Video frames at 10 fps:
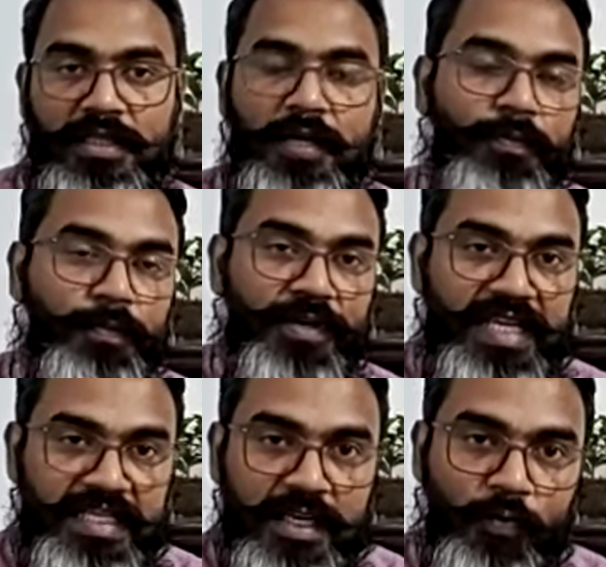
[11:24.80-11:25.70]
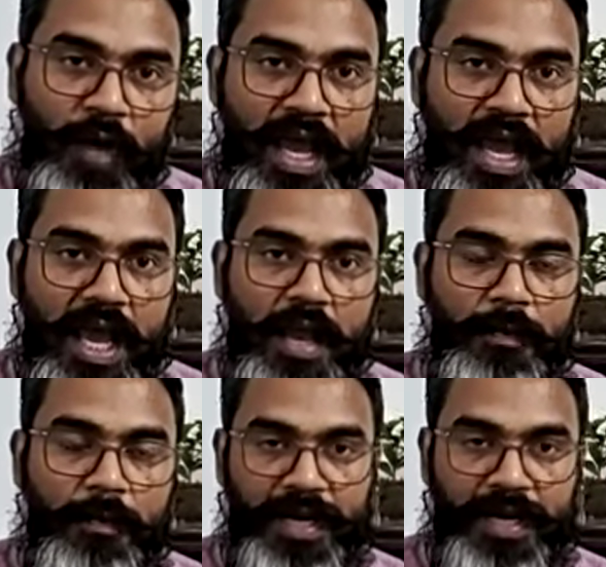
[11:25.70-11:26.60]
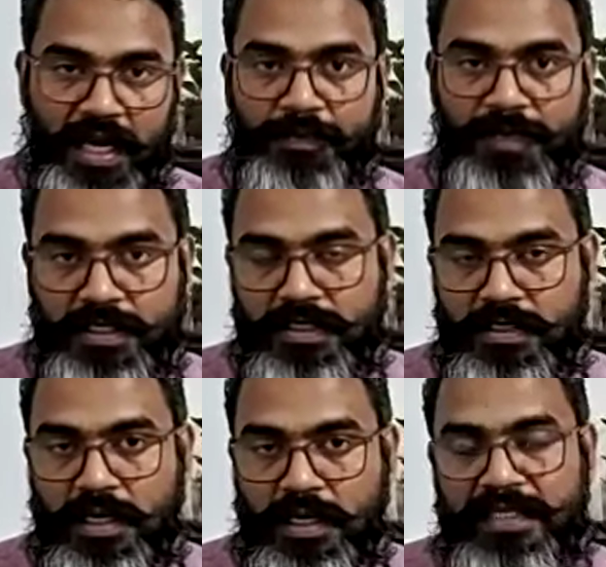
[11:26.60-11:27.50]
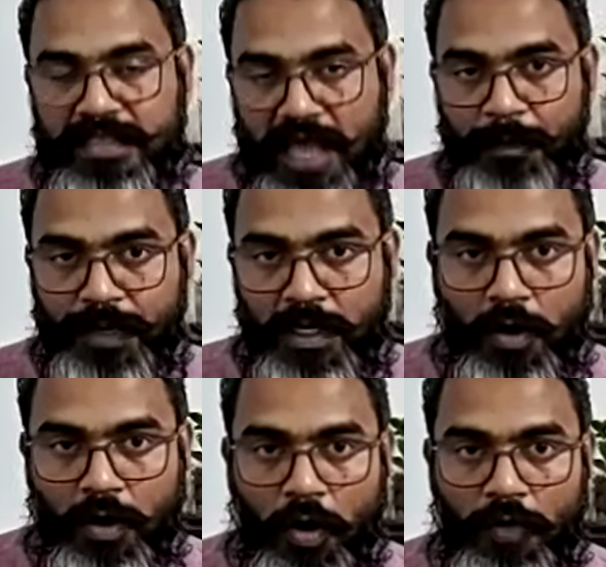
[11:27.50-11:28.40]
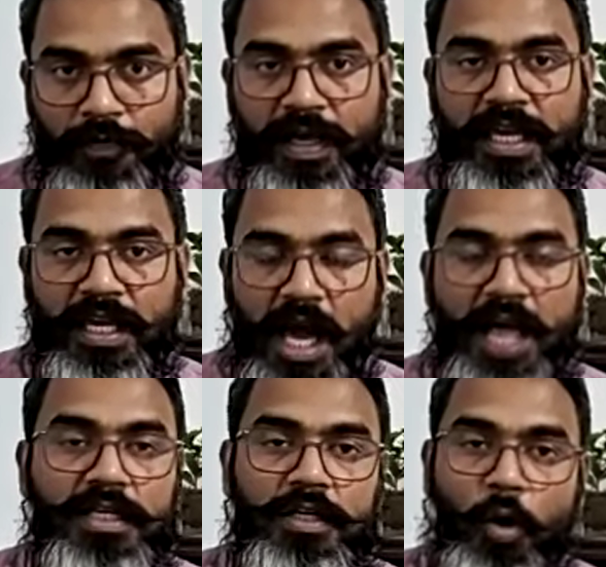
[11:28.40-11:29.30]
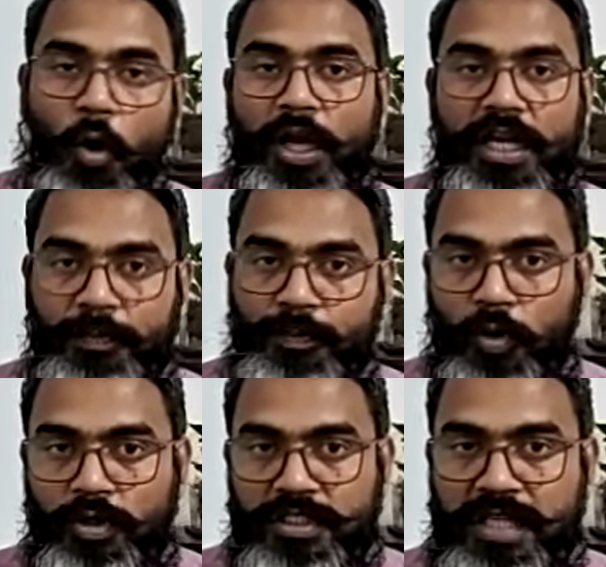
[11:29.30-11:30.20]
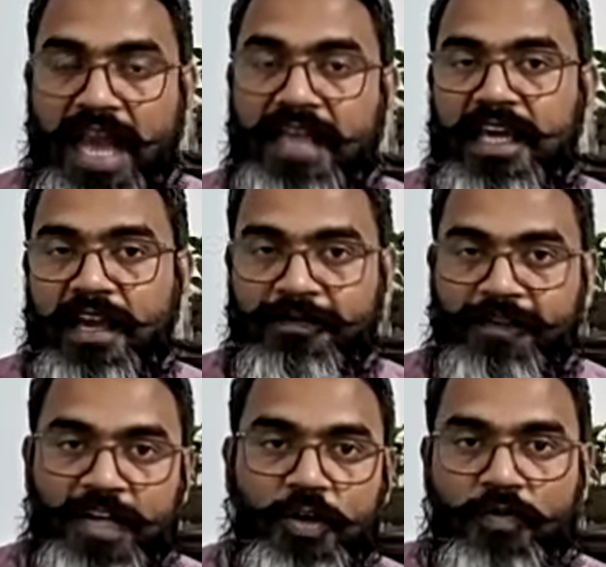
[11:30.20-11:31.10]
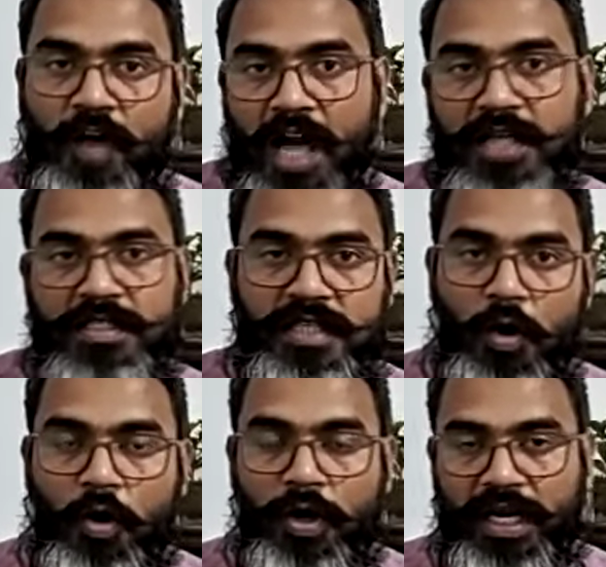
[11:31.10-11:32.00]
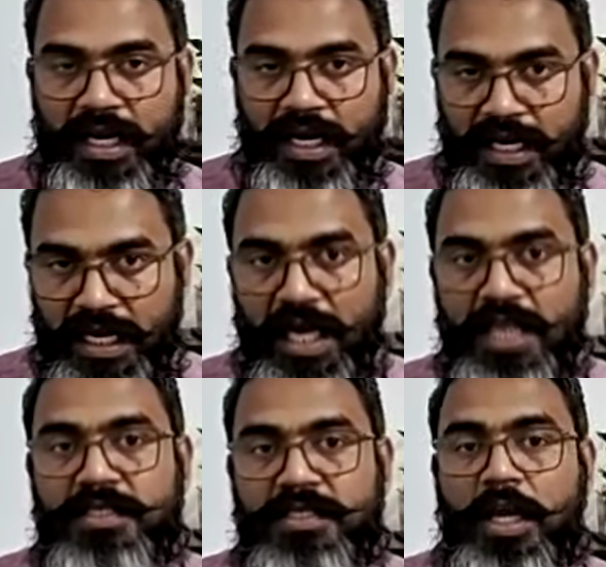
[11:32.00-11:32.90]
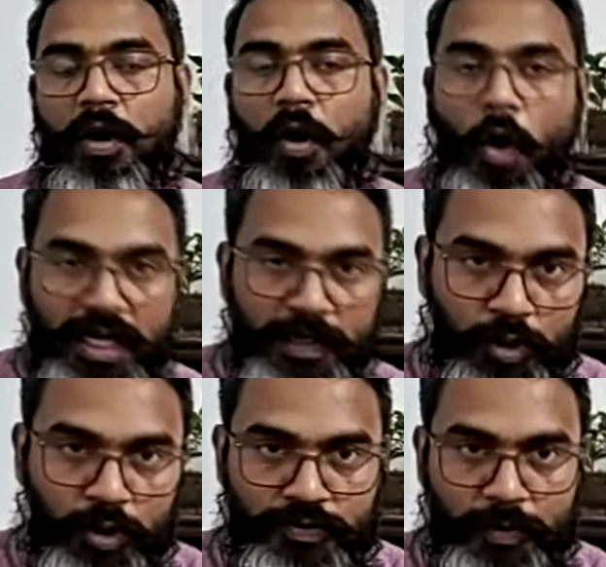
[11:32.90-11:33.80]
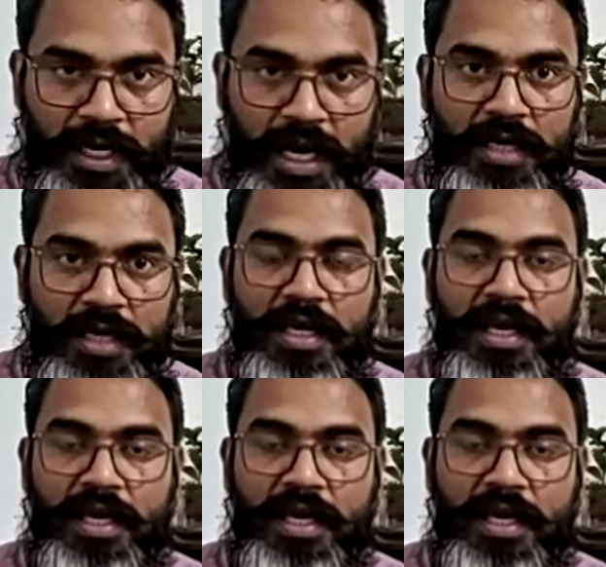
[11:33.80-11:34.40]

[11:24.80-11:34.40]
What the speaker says: The reason why I bring up this example of Iranian oil imports and the effect of CAATSA on India's oil imports from Iran